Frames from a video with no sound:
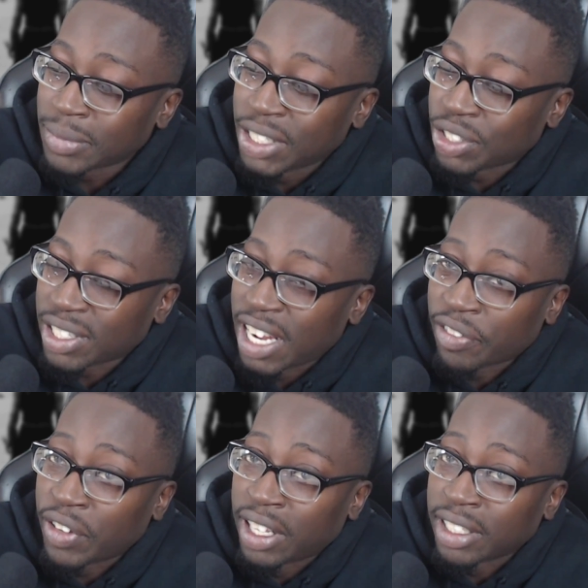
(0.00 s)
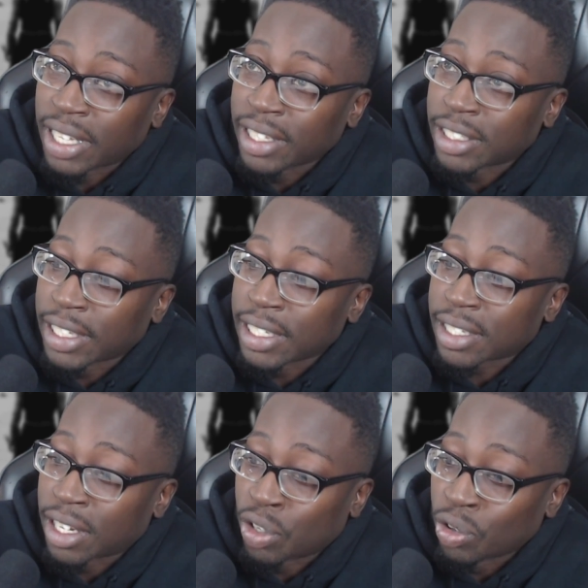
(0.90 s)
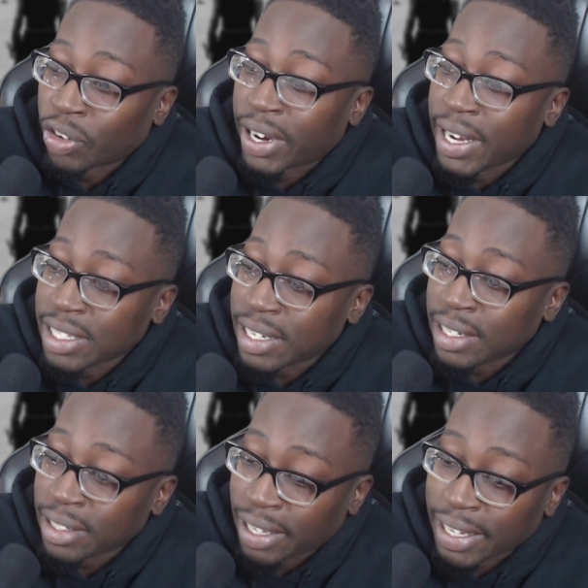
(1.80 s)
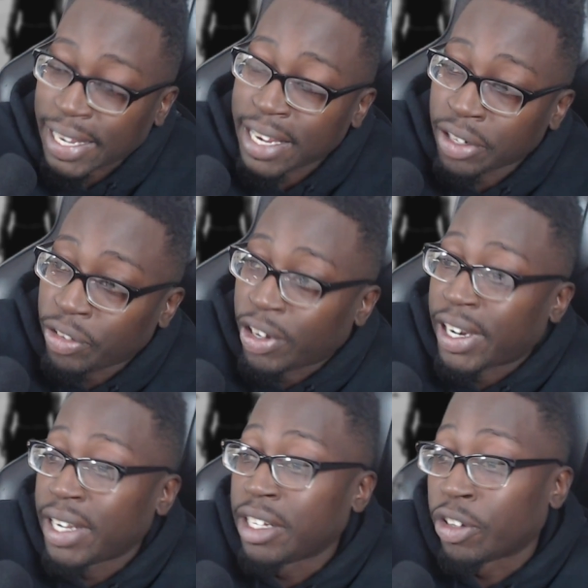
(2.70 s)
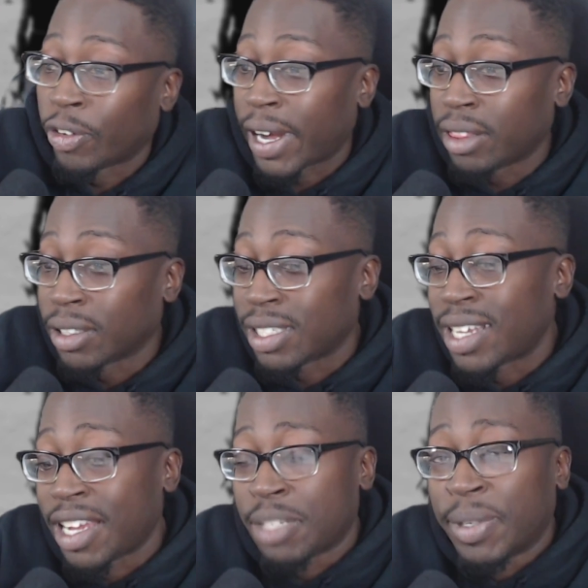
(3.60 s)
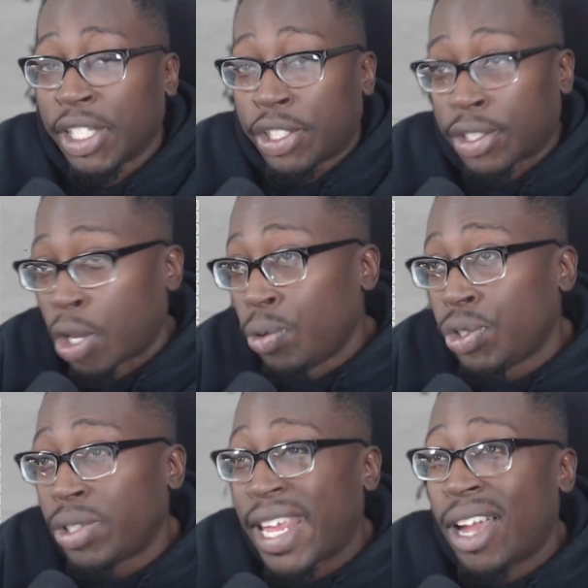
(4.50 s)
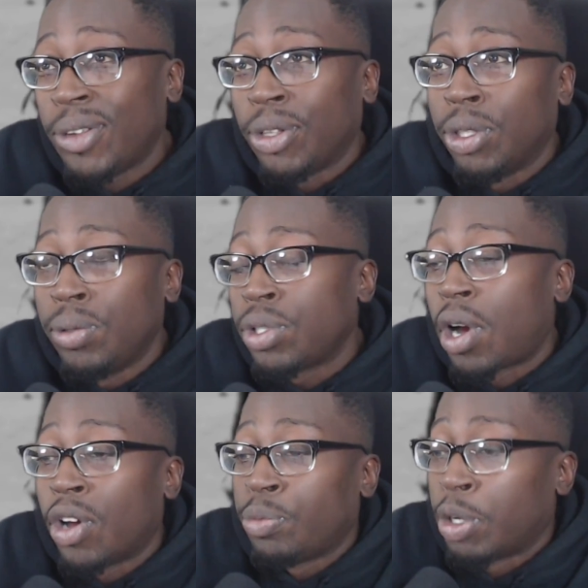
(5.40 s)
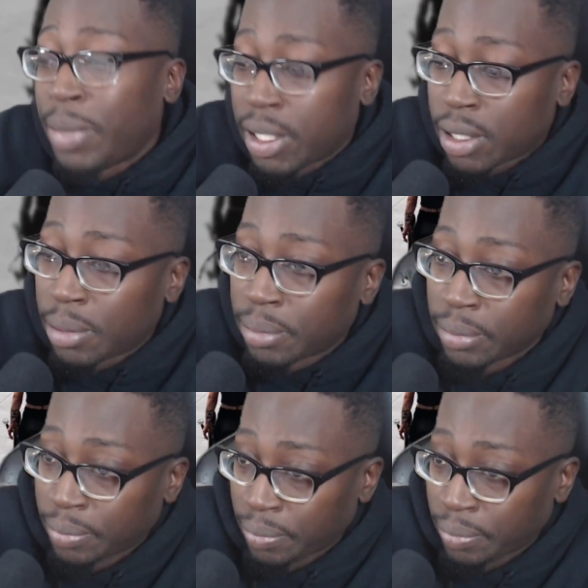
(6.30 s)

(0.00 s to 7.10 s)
it's just not fun, like to get stuck on grinds and like hit a grind and the grind looks nice, but it slows you down. You lose all your momentum.